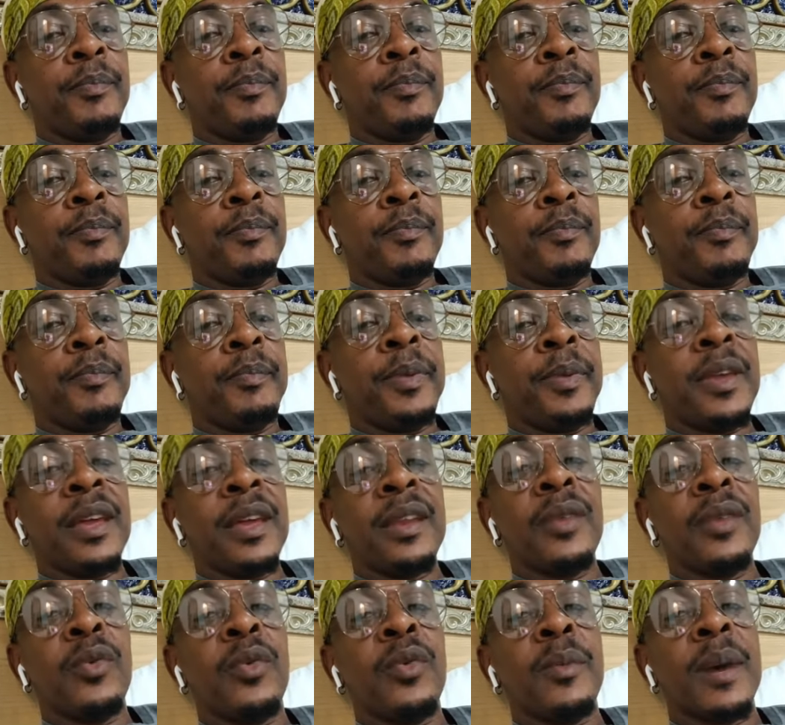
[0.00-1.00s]
Pay the
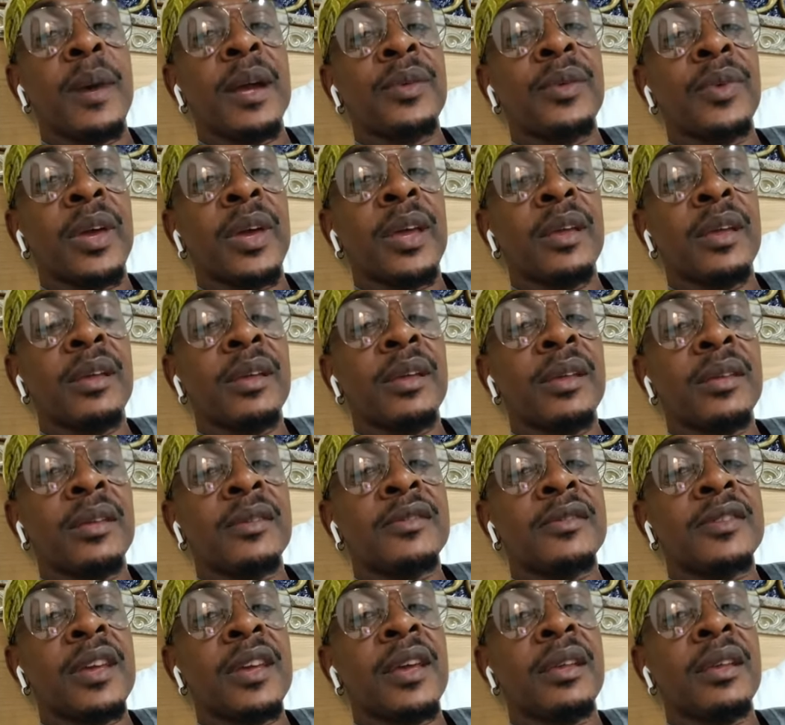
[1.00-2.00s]
woman with
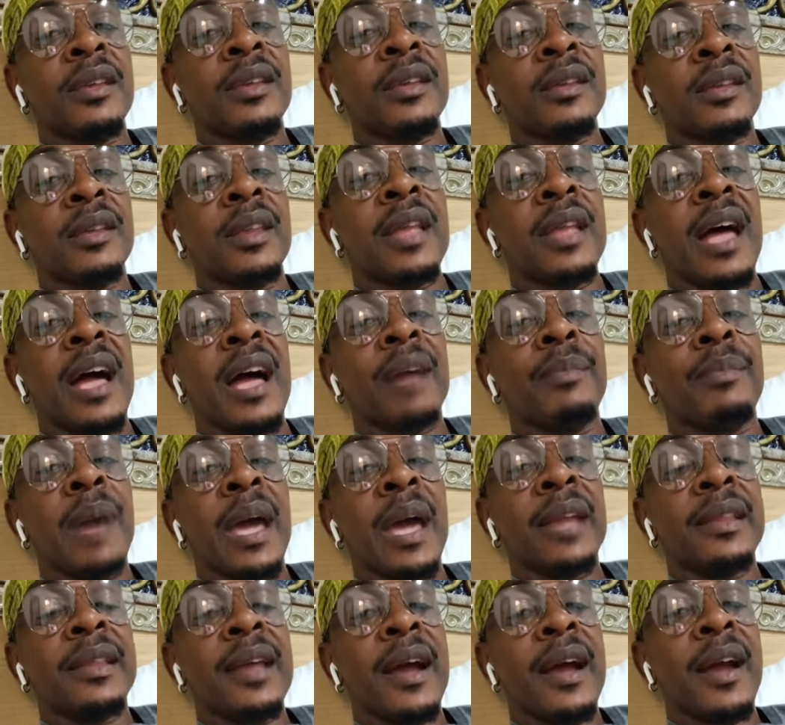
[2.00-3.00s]
say the dog bite
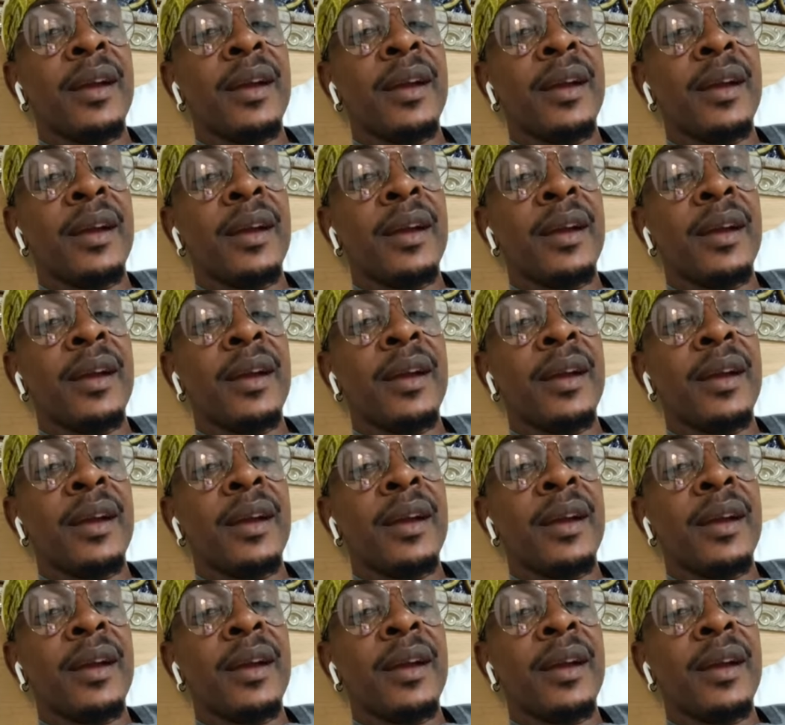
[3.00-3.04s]
her,